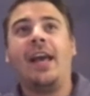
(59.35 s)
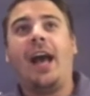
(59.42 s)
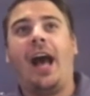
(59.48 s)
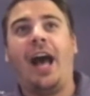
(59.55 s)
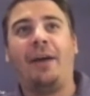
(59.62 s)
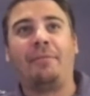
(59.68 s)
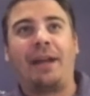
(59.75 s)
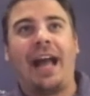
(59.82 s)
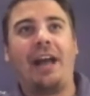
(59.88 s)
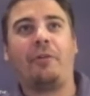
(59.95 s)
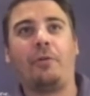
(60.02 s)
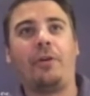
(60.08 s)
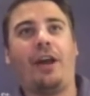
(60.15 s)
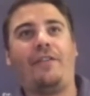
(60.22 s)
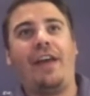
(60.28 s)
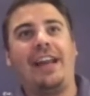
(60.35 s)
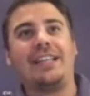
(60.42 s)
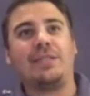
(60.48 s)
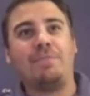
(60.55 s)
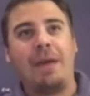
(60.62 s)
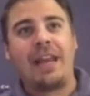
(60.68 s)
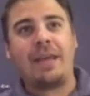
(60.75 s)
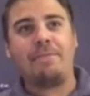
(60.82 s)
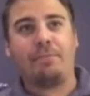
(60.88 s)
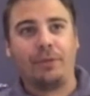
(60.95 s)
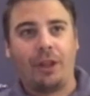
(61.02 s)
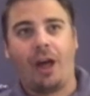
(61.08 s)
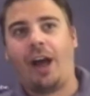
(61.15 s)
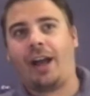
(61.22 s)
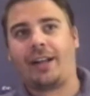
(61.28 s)
Kyle Rudolph had as many
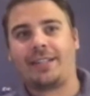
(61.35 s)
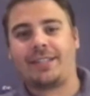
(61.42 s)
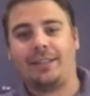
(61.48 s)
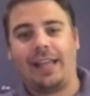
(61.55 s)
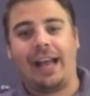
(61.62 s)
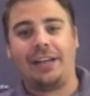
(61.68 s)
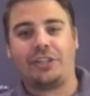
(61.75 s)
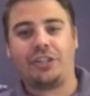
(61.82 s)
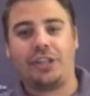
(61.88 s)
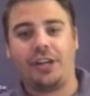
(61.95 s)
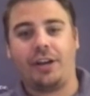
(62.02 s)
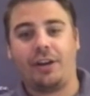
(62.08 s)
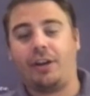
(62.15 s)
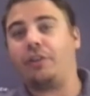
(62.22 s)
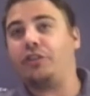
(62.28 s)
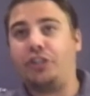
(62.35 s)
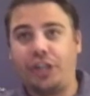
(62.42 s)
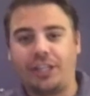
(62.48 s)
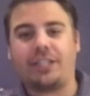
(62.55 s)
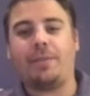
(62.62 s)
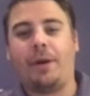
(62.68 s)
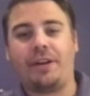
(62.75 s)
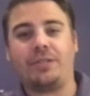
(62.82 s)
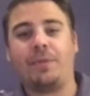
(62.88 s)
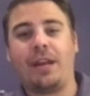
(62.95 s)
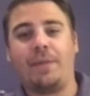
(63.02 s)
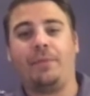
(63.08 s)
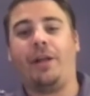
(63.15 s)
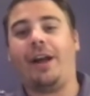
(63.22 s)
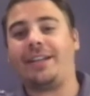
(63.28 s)
blocks last year, or just about as many
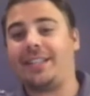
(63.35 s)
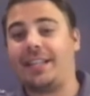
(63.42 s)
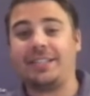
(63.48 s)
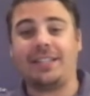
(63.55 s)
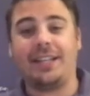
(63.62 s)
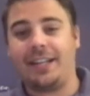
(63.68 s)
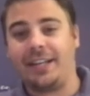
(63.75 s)
blocks as he did,